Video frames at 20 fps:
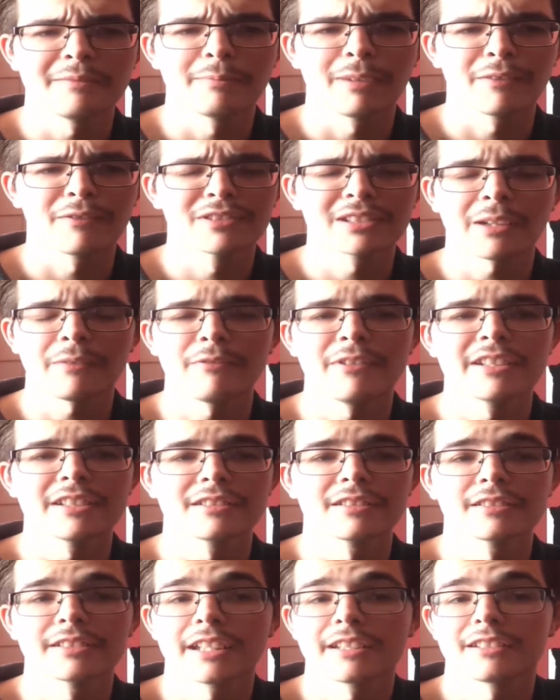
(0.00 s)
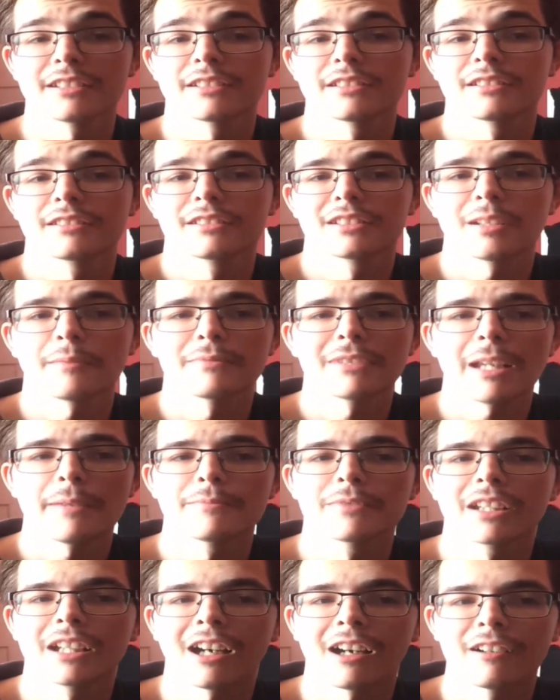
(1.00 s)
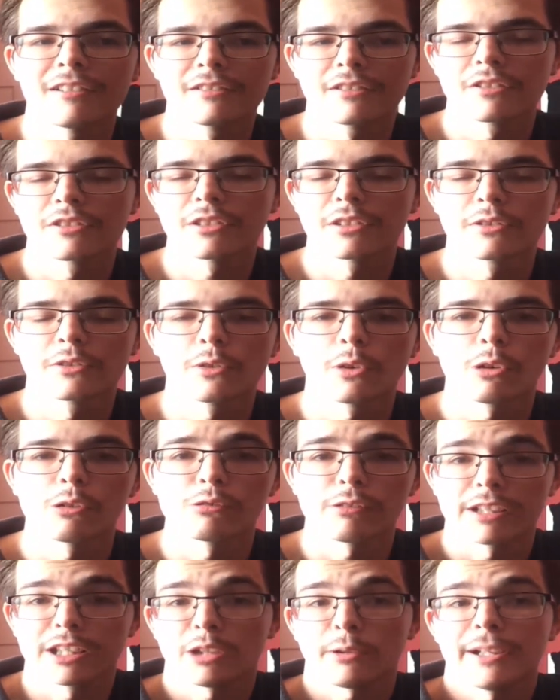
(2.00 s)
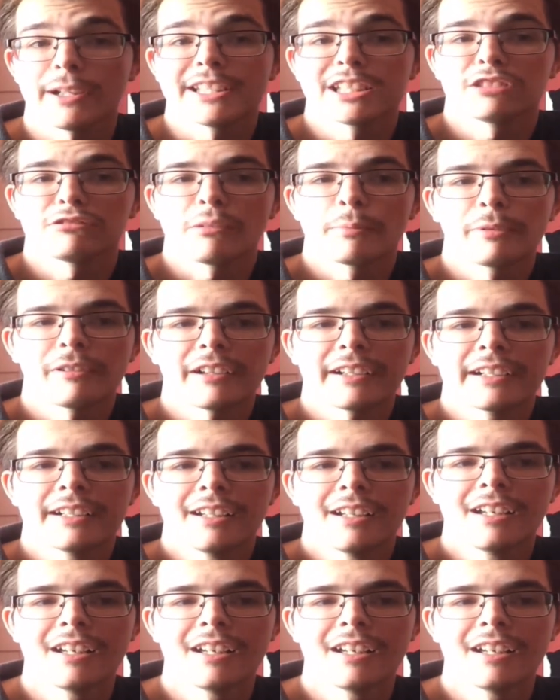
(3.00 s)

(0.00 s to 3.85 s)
but for some reason, since sometimes the characters control quite slippery,